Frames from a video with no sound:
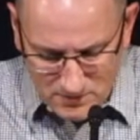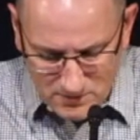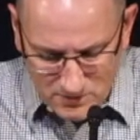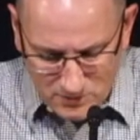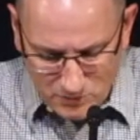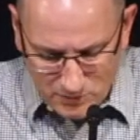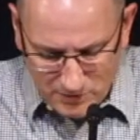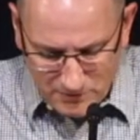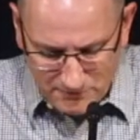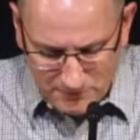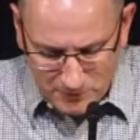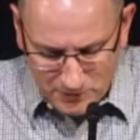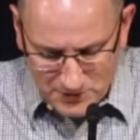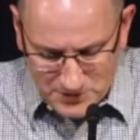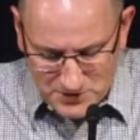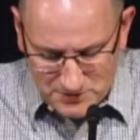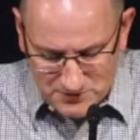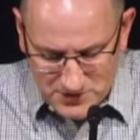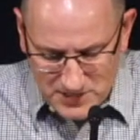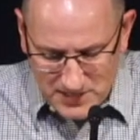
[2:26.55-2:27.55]
When the fullness
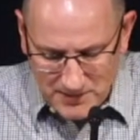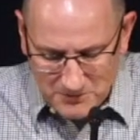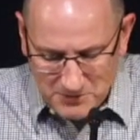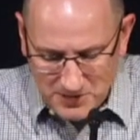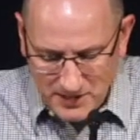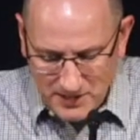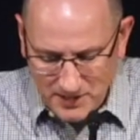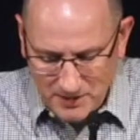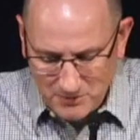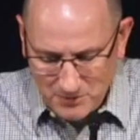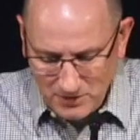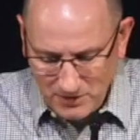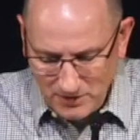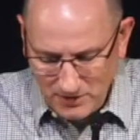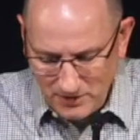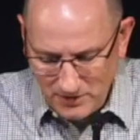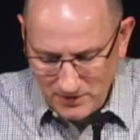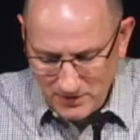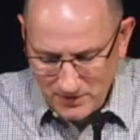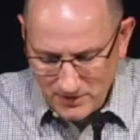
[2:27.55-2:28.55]
of time came,
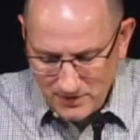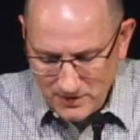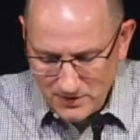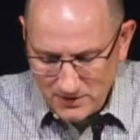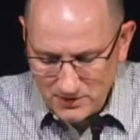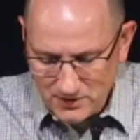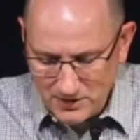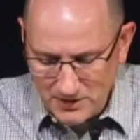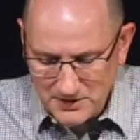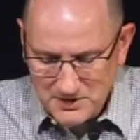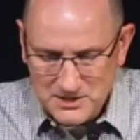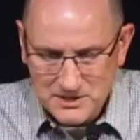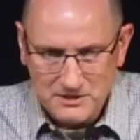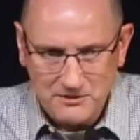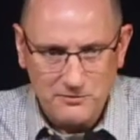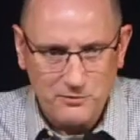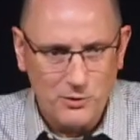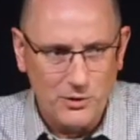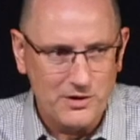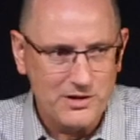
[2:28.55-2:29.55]
God sent
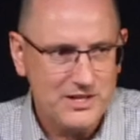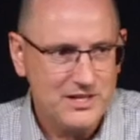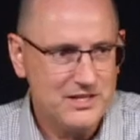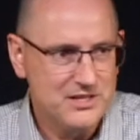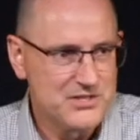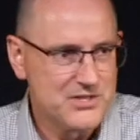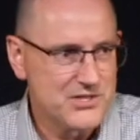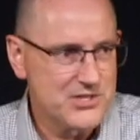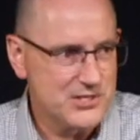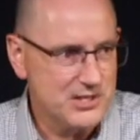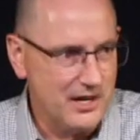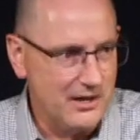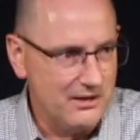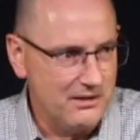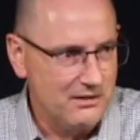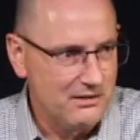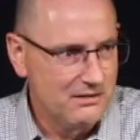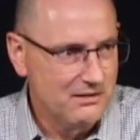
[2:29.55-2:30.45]
forth his son,